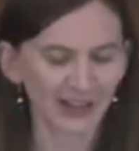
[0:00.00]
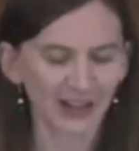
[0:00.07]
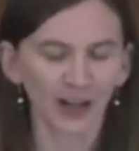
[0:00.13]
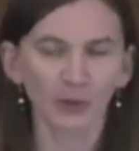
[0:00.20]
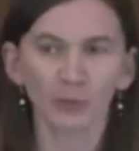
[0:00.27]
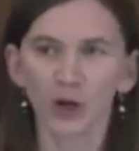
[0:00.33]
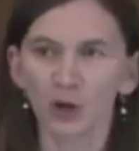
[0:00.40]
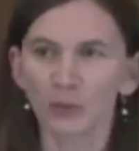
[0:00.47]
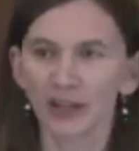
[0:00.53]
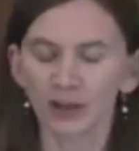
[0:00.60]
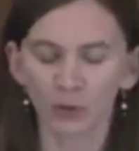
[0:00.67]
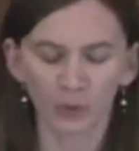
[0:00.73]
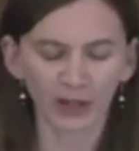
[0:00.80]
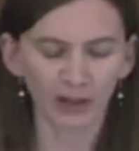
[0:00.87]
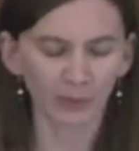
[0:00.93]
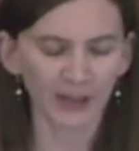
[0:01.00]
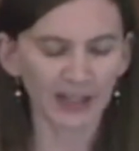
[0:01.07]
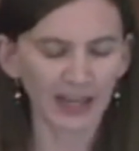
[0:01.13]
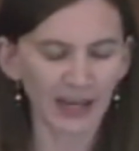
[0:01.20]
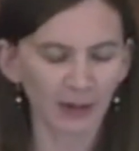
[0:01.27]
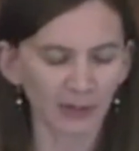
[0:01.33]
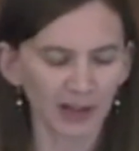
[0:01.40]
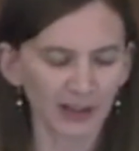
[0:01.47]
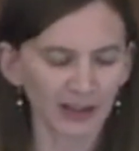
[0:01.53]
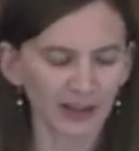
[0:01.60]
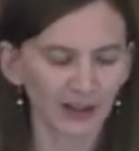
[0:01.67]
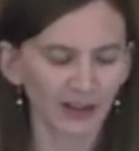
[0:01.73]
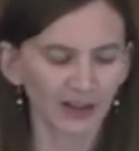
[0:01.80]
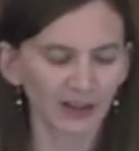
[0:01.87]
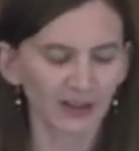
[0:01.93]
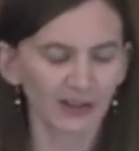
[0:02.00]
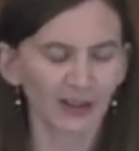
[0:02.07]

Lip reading: a moment when it became clear